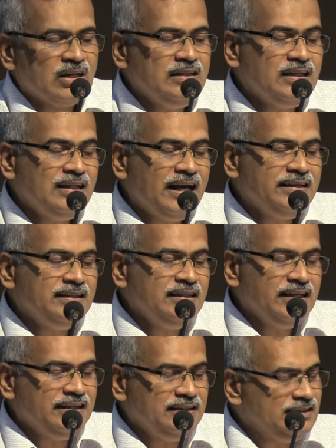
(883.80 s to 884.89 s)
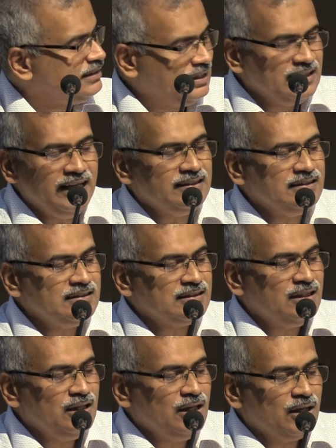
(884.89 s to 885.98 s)
In the 1980s and thence,
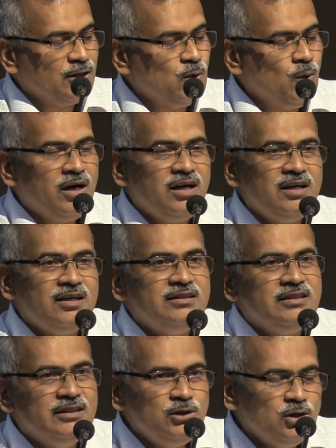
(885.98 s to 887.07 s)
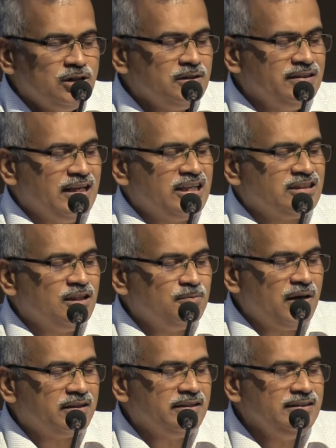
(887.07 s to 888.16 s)
Goa turned to the national
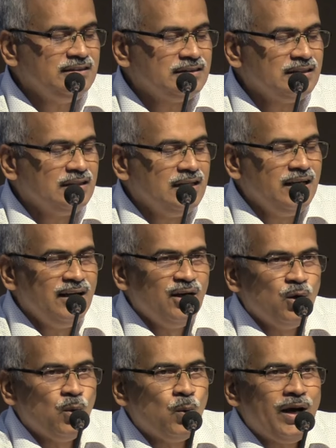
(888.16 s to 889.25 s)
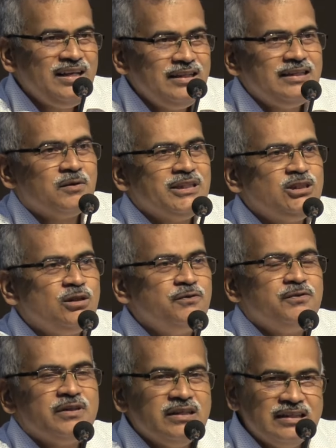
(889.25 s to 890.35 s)
parties, while in the rest
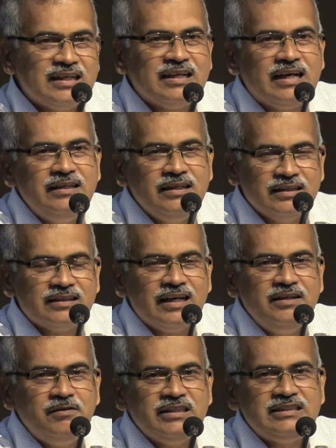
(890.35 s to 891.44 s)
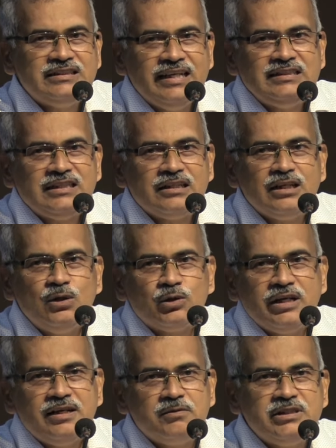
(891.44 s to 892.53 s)
of the country, states started
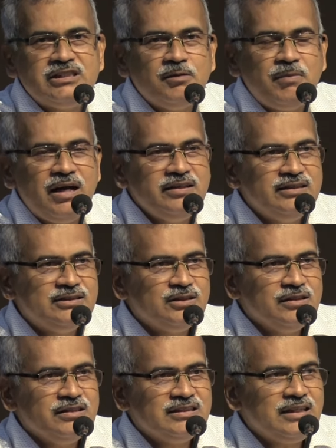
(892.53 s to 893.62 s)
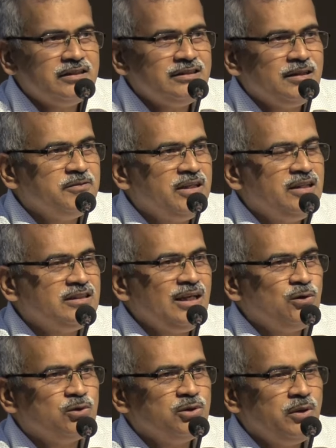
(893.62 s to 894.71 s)
looking at regional parties. They started somewhere in the south.